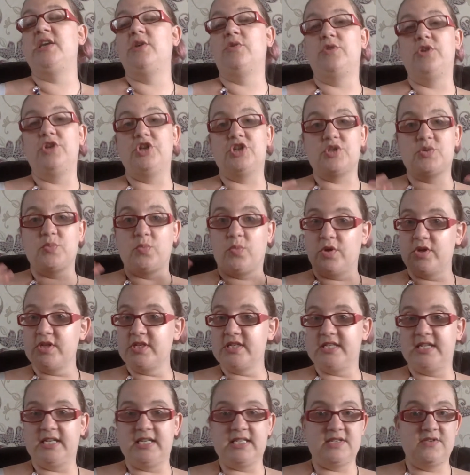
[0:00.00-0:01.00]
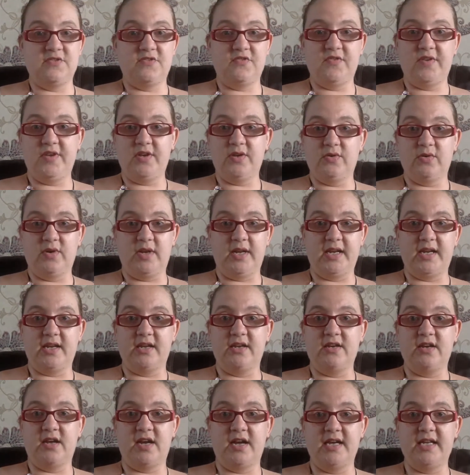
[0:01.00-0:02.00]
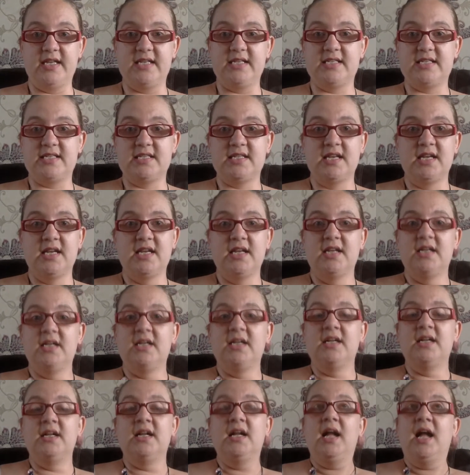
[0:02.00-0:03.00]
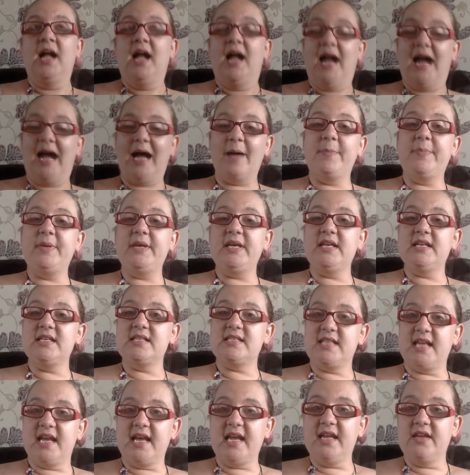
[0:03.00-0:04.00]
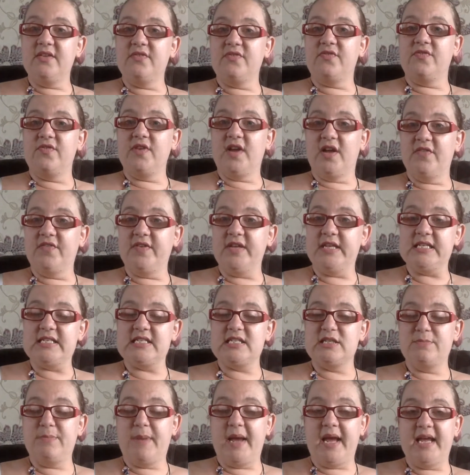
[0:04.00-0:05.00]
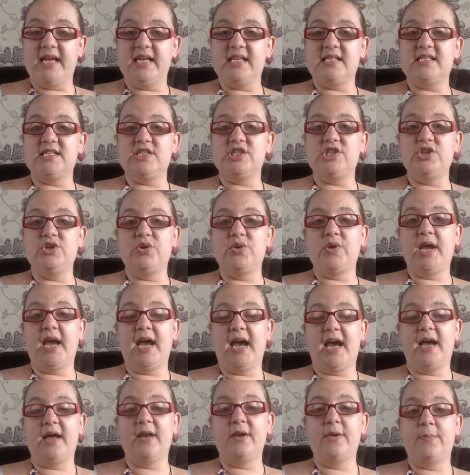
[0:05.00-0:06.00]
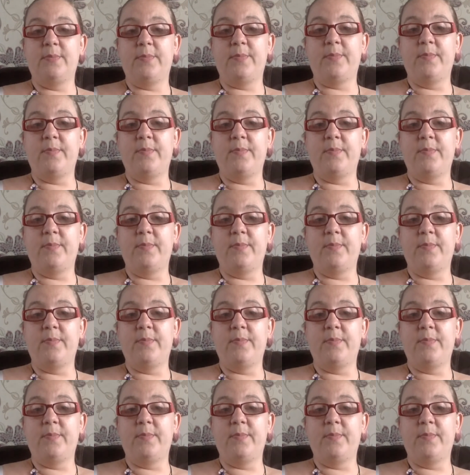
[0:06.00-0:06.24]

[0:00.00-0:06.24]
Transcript: or you just want it to feel like a nice, happy, safe, loving space, is you can